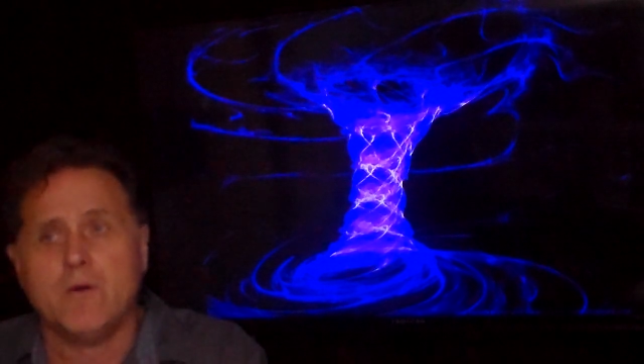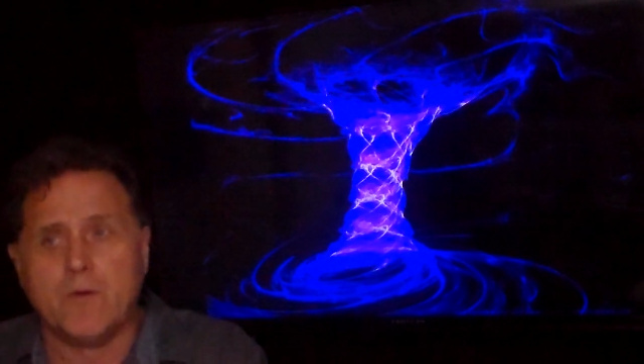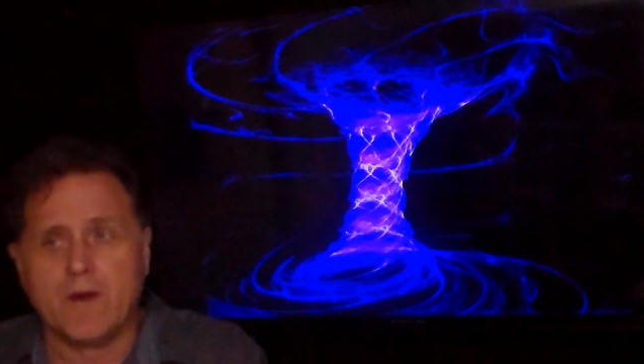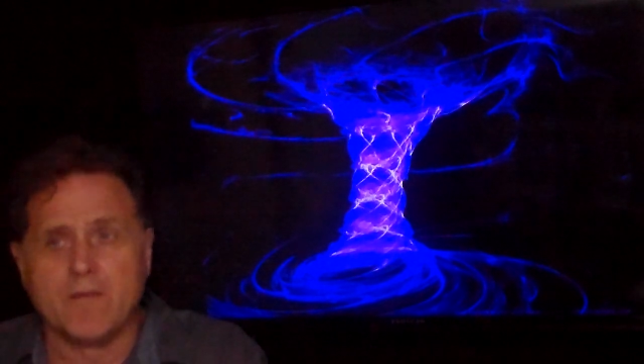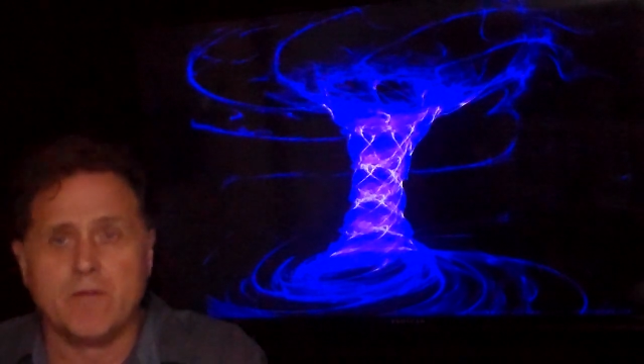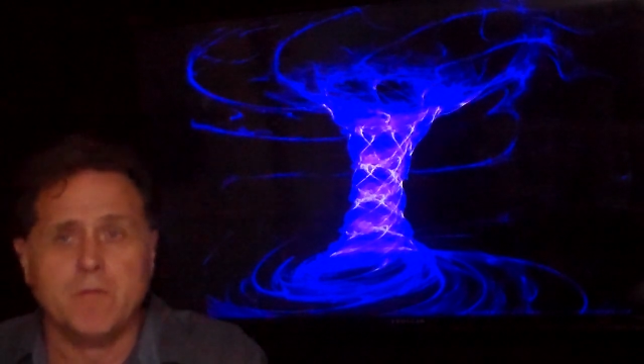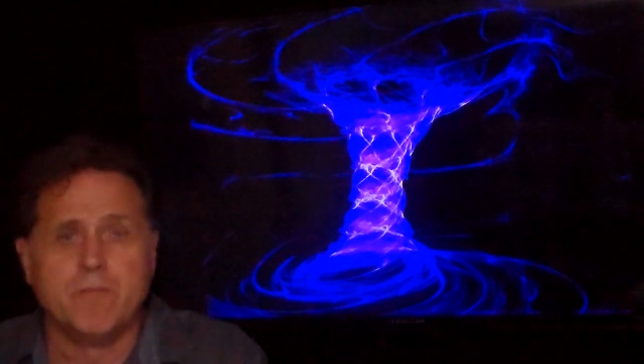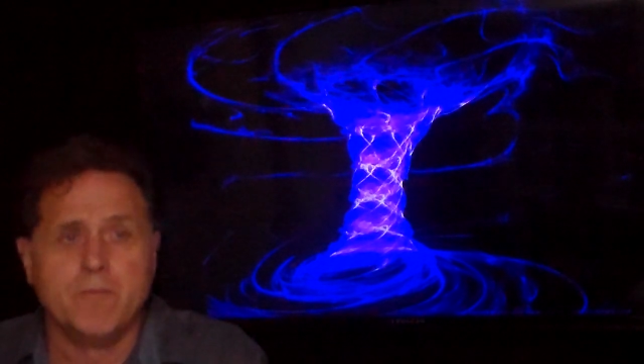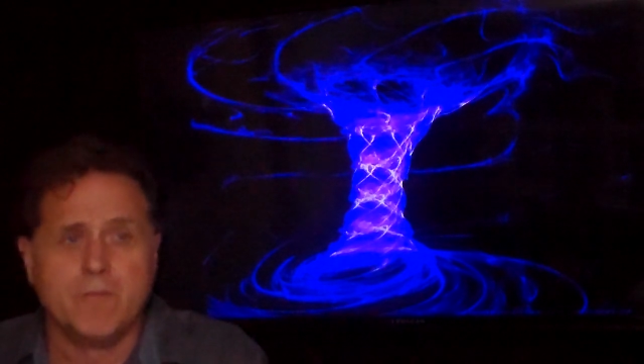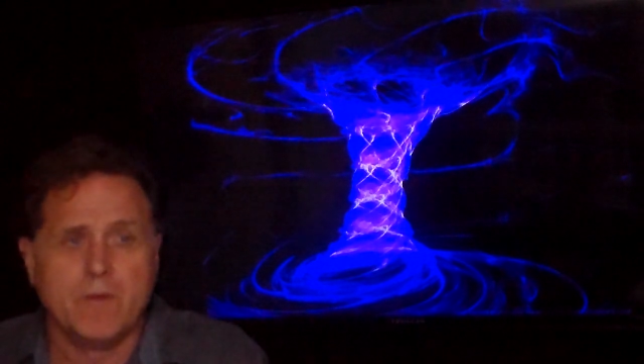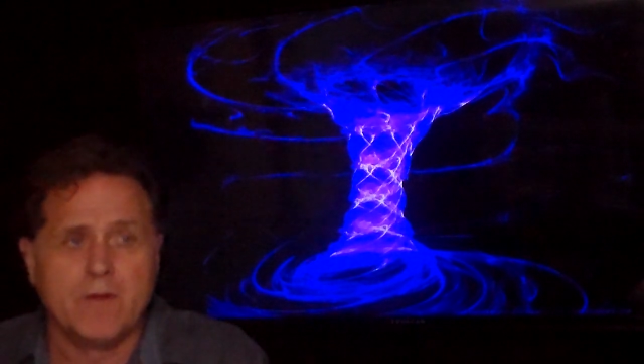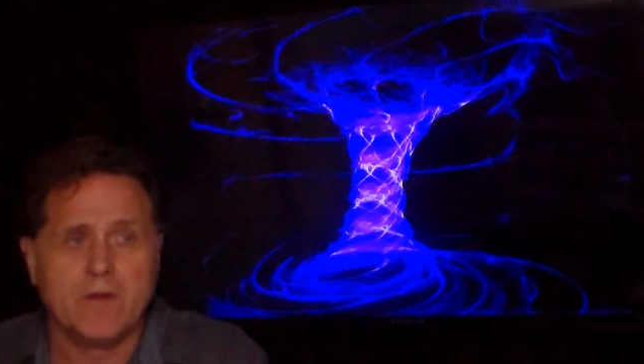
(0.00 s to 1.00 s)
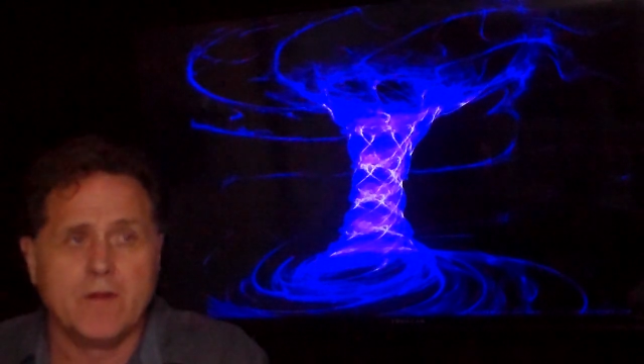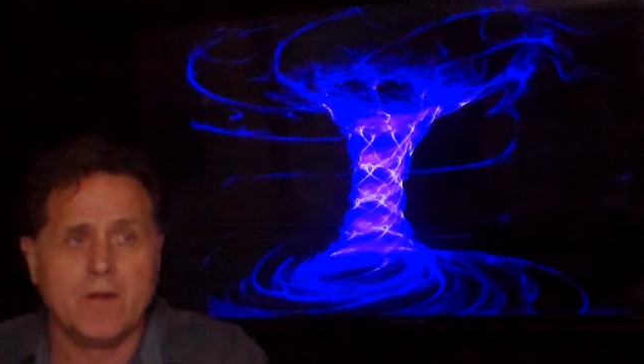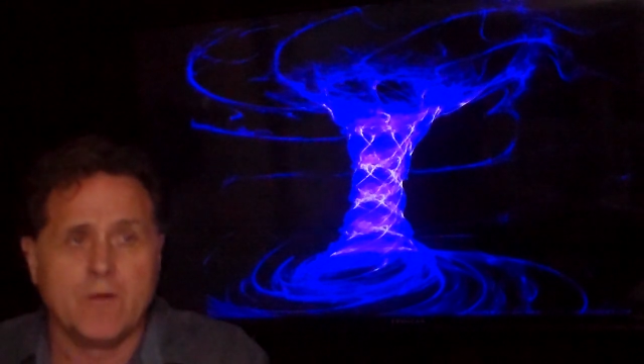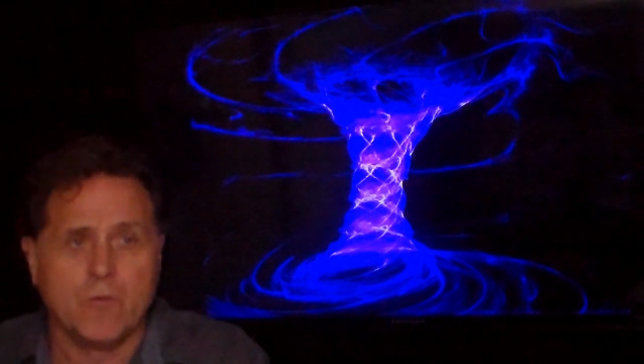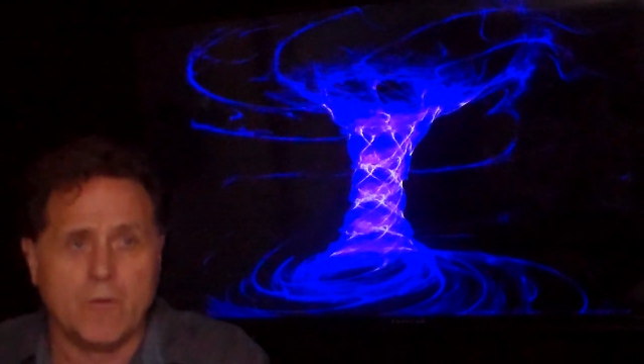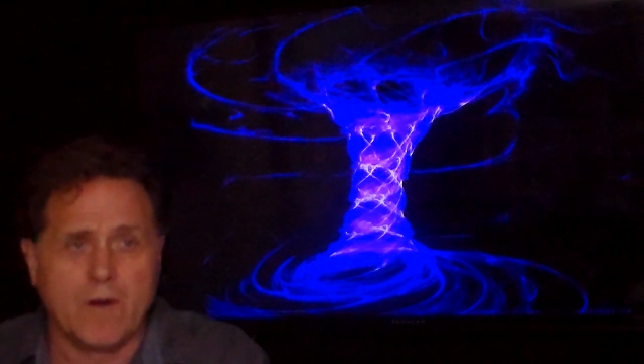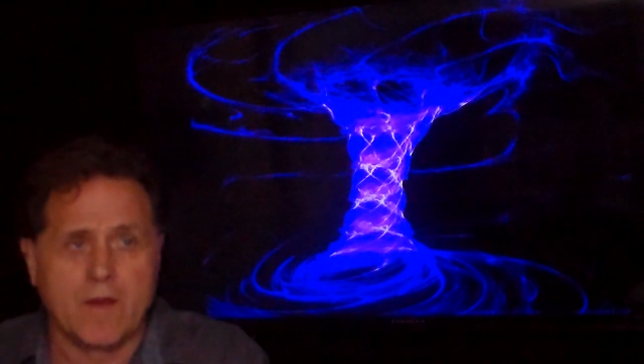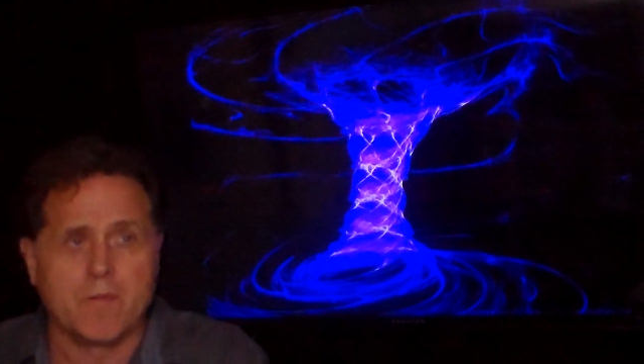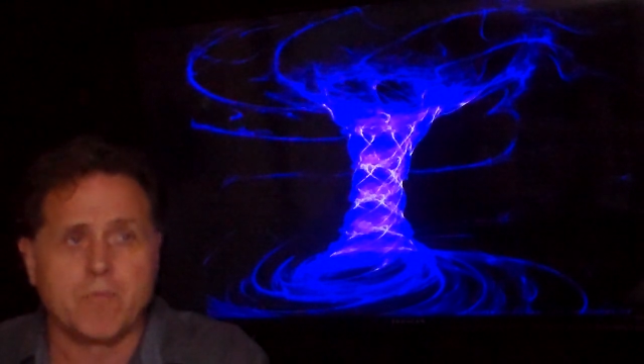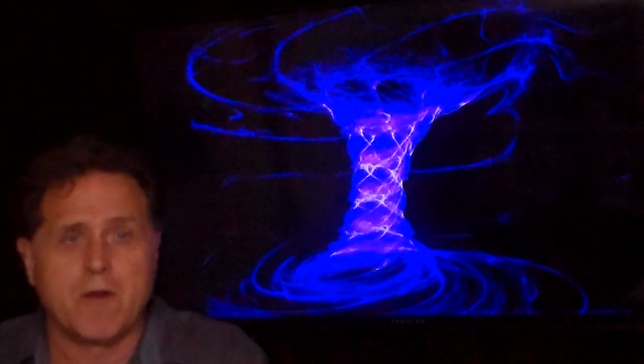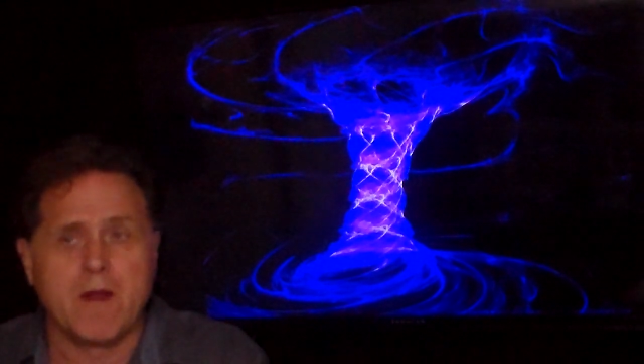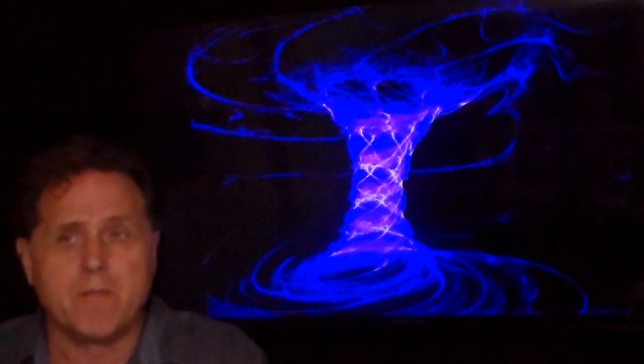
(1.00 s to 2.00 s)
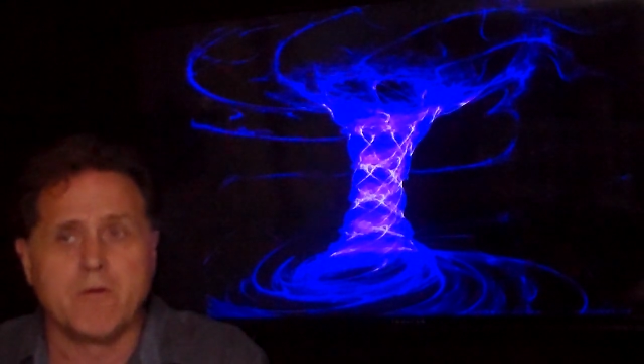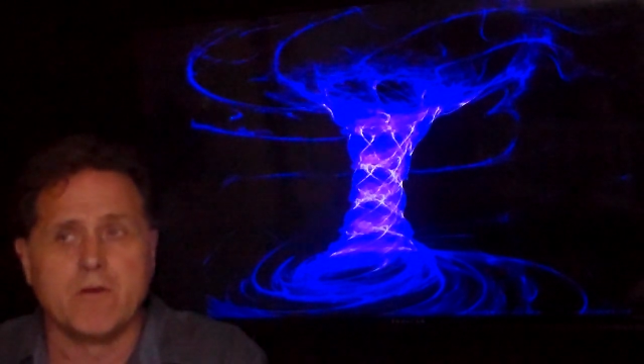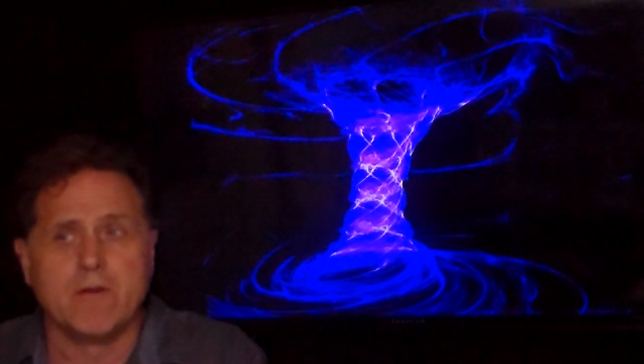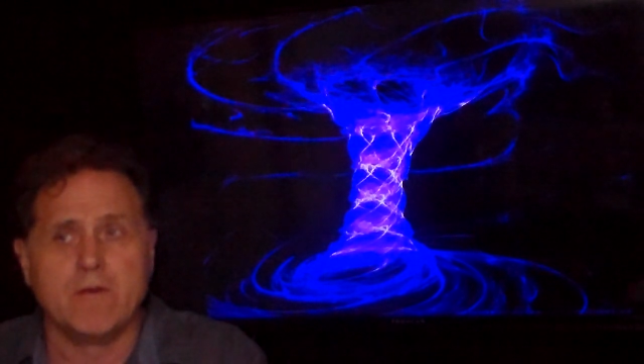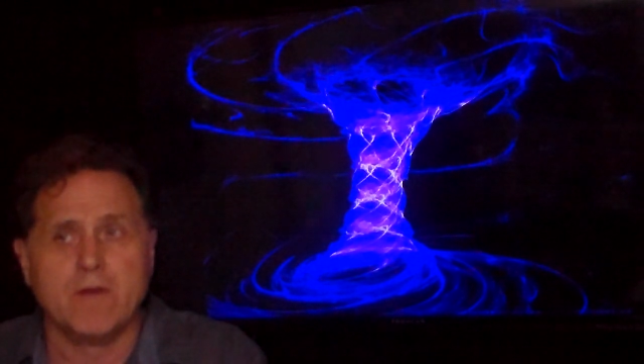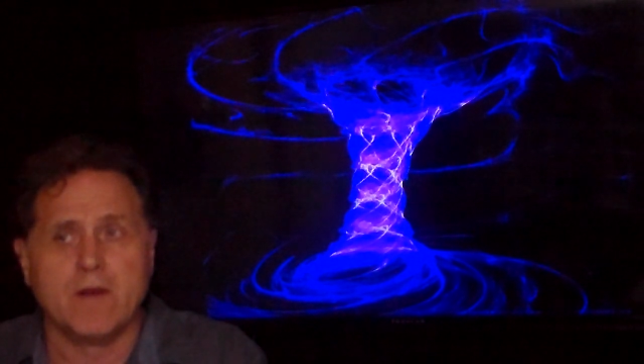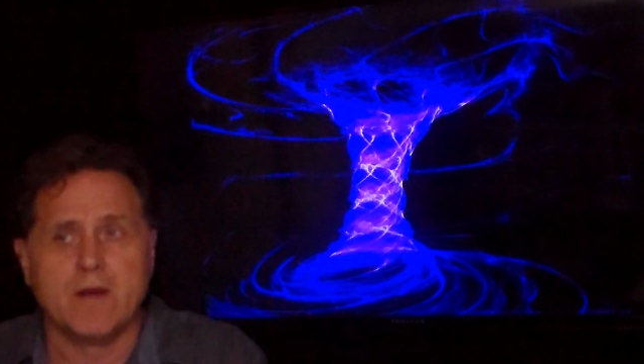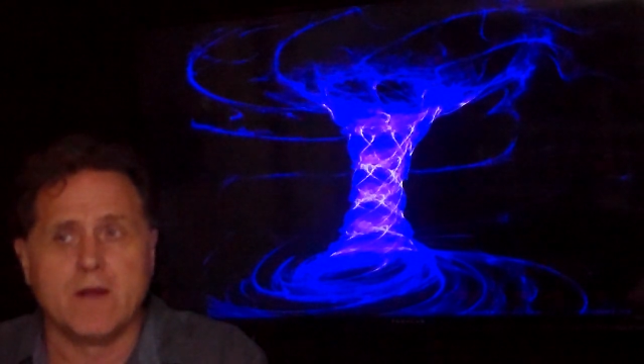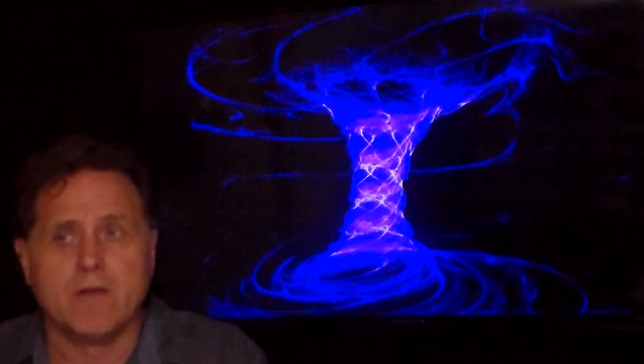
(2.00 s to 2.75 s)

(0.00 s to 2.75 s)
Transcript: one of the primary